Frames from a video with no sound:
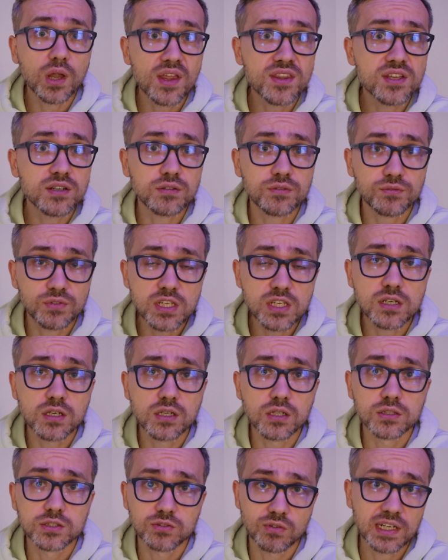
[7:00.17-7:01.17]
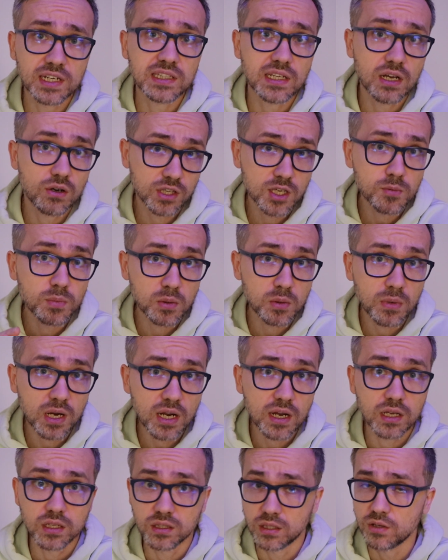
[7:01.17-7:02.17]
other vehicles right now, keep in
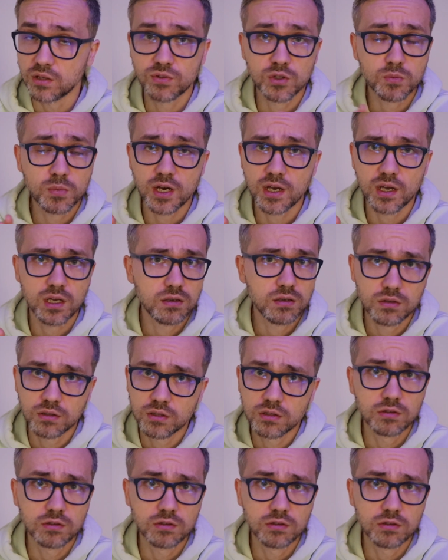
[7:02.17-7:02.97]
mind, if you buy